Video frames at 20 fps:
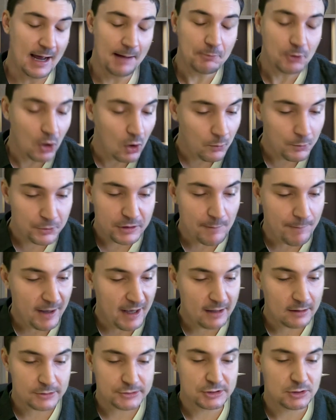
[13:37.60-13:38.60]
I'm going with the
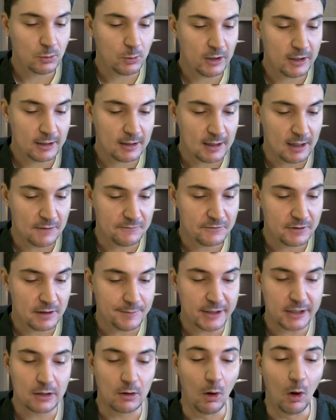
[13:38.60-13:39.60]
Bengals to win and cover.
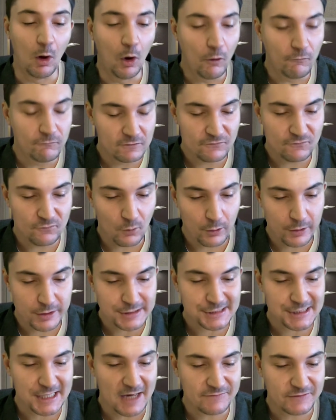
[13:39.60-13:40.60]
I'm going to go over
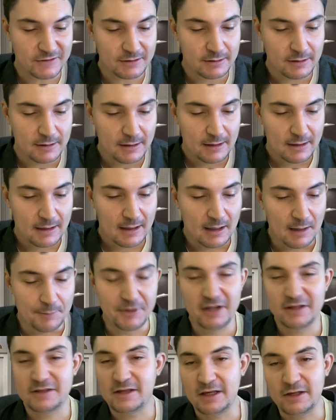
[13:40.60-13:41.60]
47. I'm
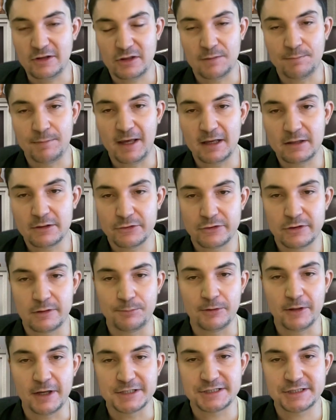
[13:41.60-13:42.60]
going to tease the Bengals
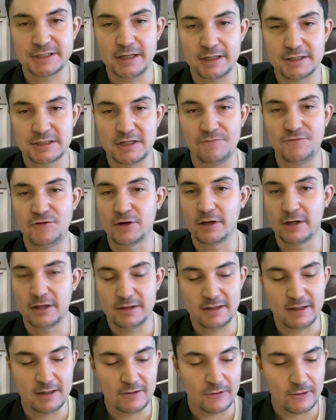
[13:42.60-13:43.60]
to +6 if you're going
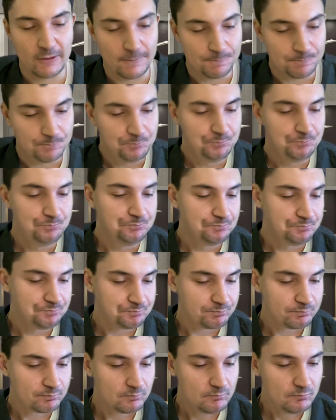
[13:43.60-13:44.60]
to tease it.
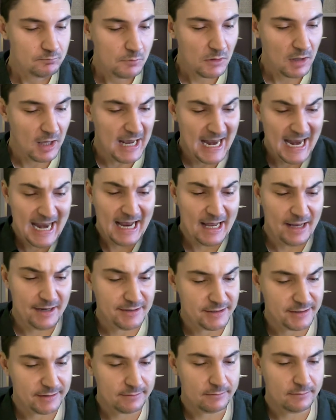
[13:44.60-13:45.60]

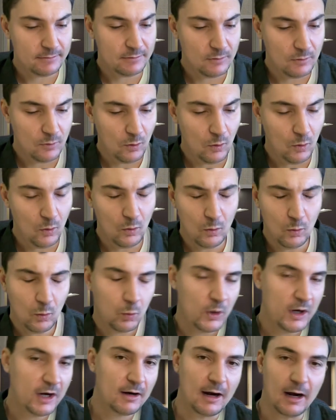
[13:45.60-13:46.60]
And
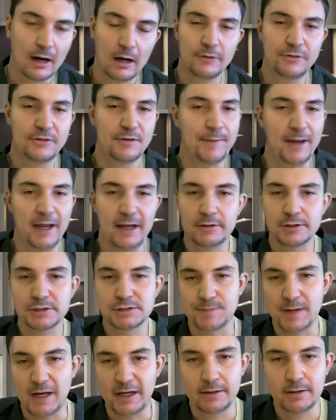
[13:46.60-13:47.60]
where aren't the
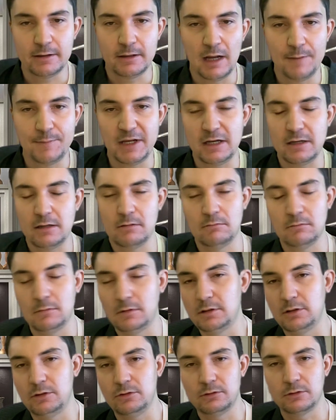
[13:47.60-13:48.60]
Bengals better? I mean,
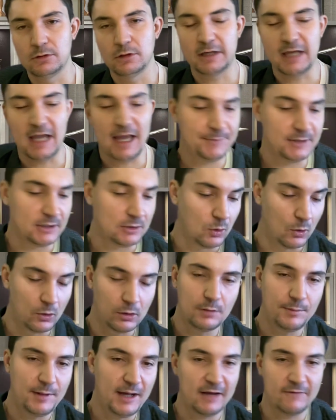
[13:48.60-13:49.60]
you look at me
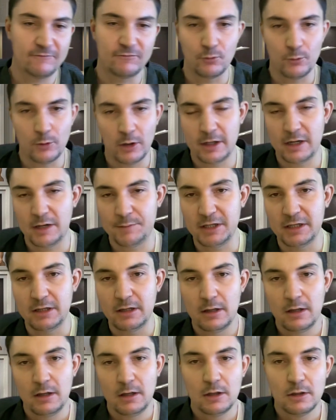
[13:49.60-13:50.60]
quarterback for one. I
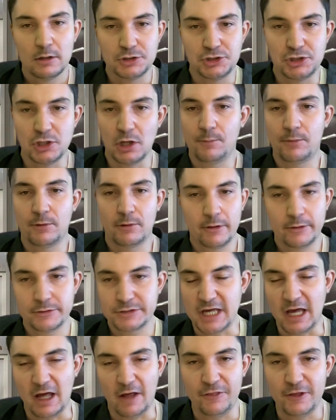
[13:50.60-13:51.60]
mean, Joe
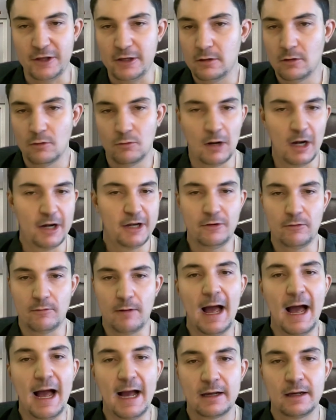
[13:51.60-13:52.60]
Burrow's healthy, ready to
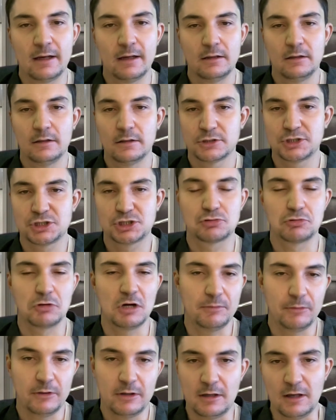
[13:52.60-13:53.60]
rock,
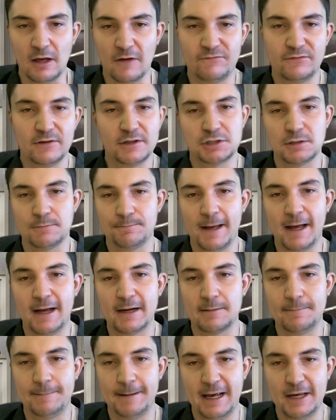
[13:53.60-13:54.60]
extremely efficient
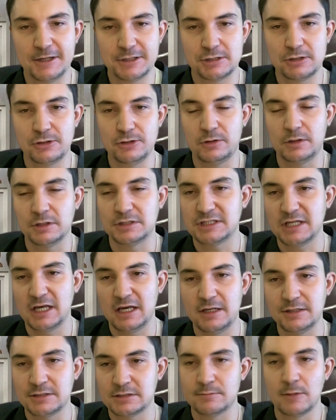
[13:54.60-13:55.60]
pocket passer. You could
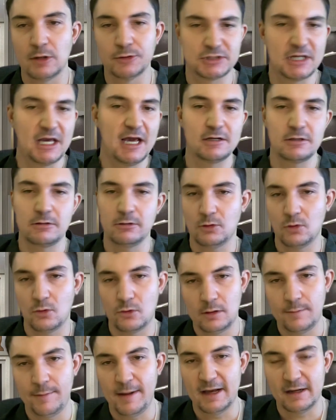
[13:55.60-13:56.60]
say he's the most accurate
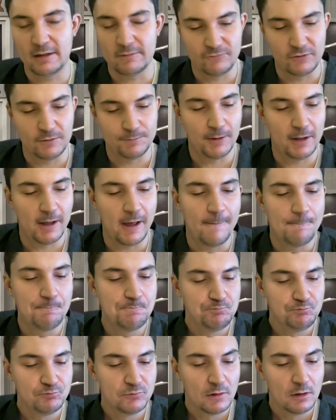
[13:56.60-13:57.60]
quarterback in
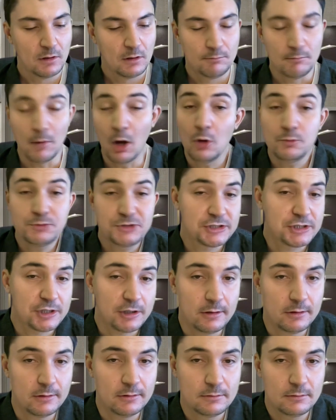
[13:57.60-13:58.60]
football. Mahomes is
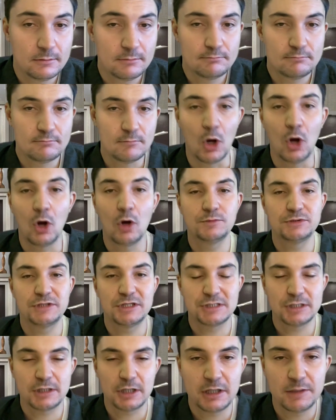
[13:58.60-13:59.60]
hurt.
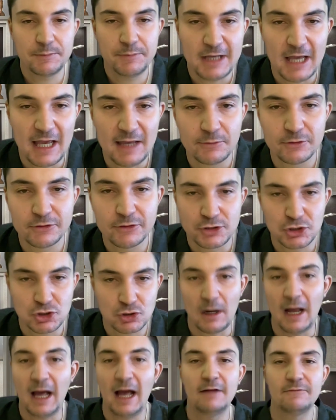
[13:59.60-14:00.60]
Mahomes isn't going to be able to
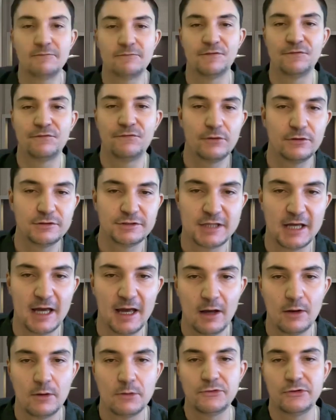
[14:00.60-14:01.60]
trot for first
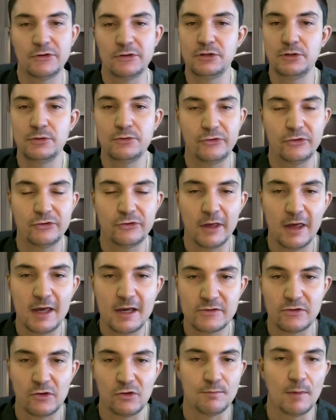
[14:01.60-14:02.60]
downs and use his
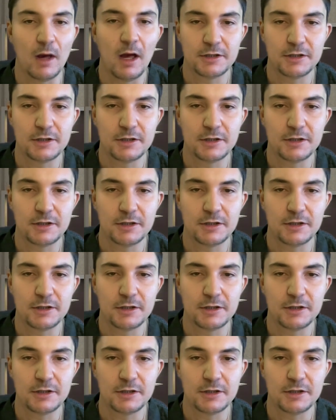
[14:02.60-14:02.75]
legs as